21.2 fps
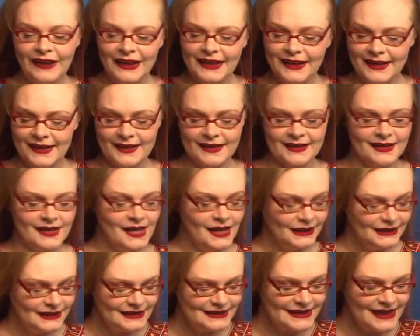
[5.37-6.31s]
VEDA,
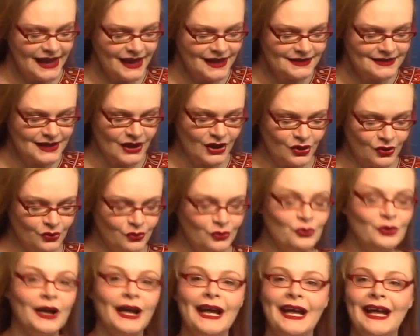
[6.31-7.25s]
Day
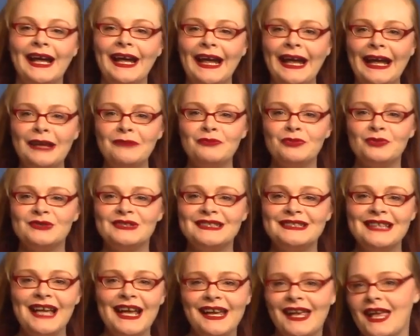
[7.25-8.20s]
2, April
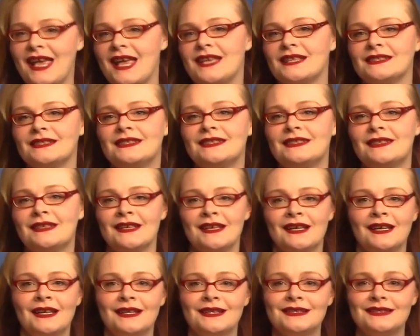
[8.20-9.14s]
2nd,
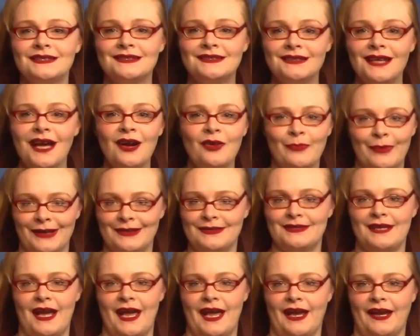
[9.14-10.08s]
Suck
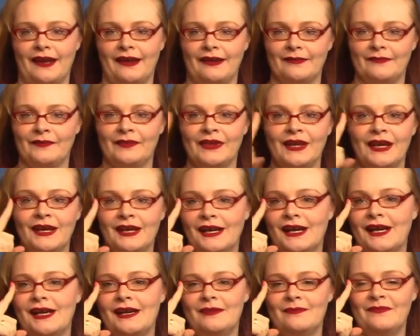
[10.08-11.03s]
Monday.
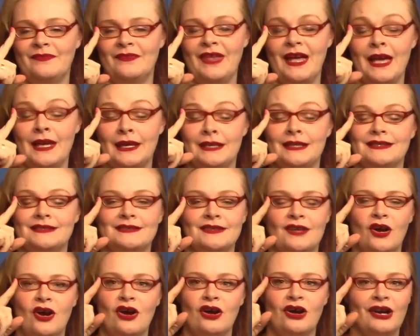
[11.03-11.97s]
That
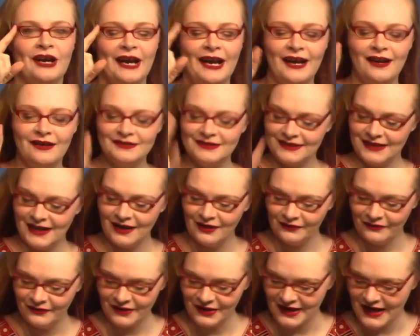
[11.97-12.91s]
is our
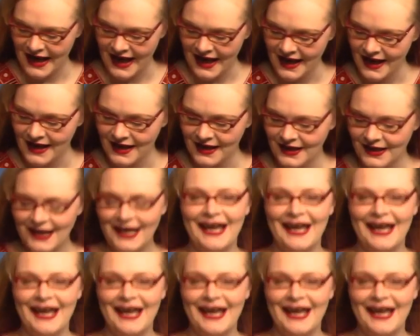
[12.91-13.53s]
hairstyle for today.